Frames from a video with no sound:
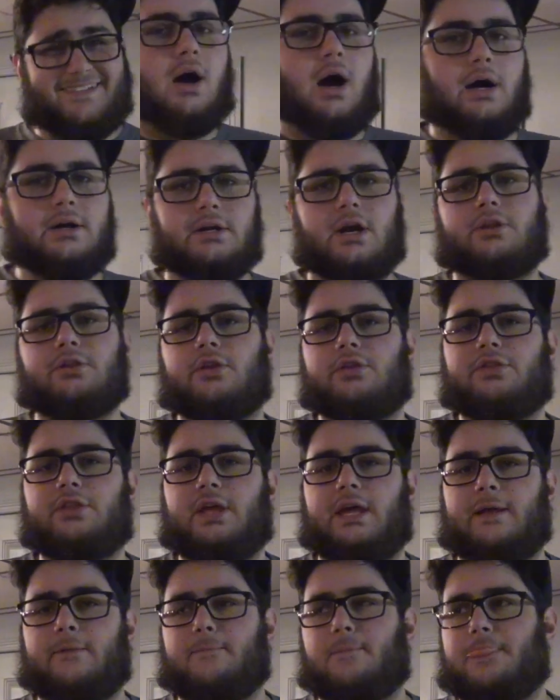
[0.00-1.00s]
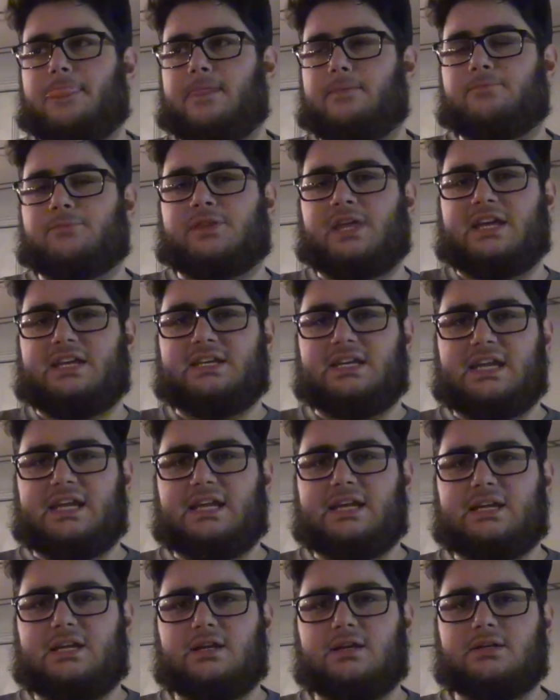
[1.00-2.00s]
Another thing, they
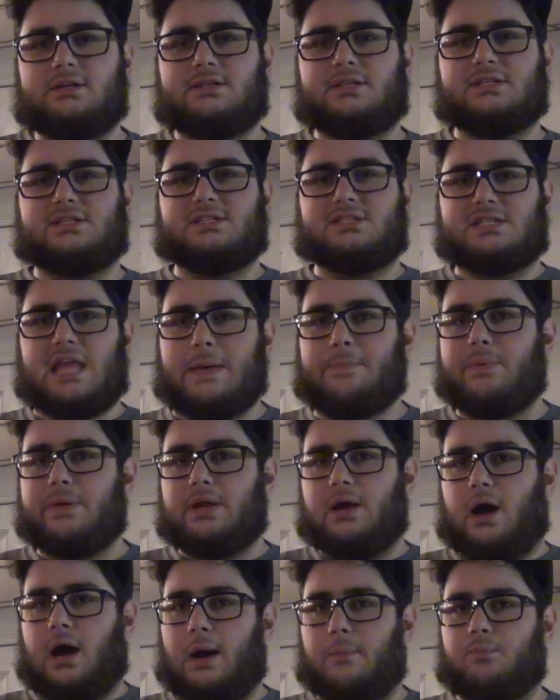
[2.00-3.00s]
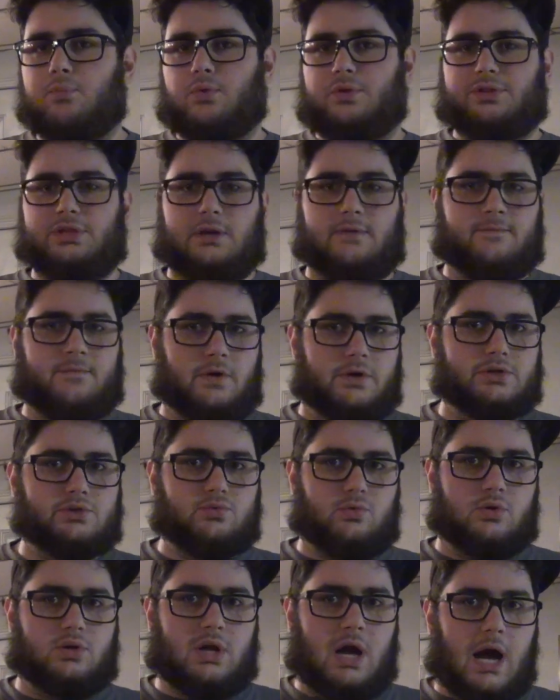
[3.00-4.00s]
need to step it up with their
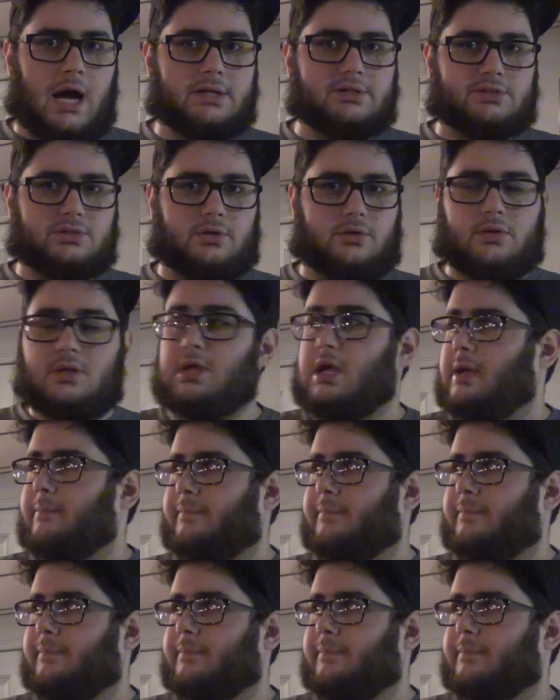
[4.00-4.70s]
virtual console,